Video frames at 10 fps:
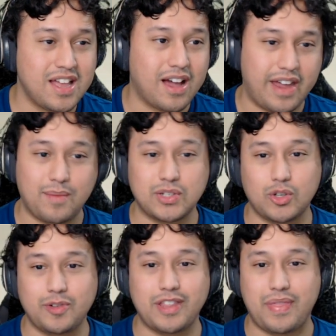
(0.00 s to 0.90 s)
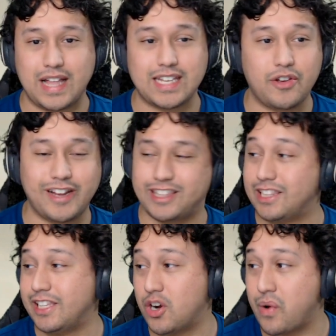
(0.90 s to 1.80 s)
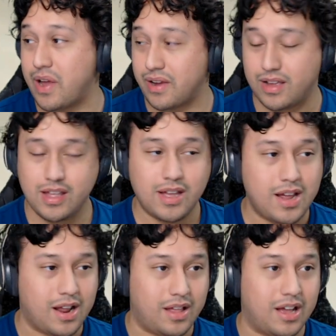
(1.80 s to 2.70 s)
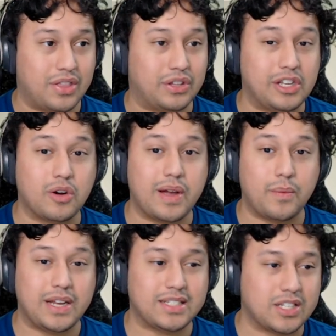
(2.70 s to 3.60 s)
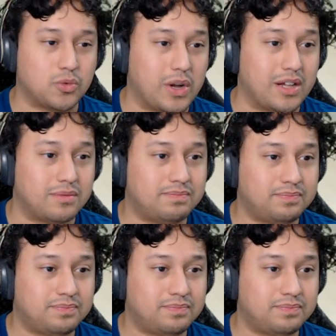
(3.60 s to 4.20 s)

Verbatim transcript: And I'm assuming that that's how you get the Liyue wings as well.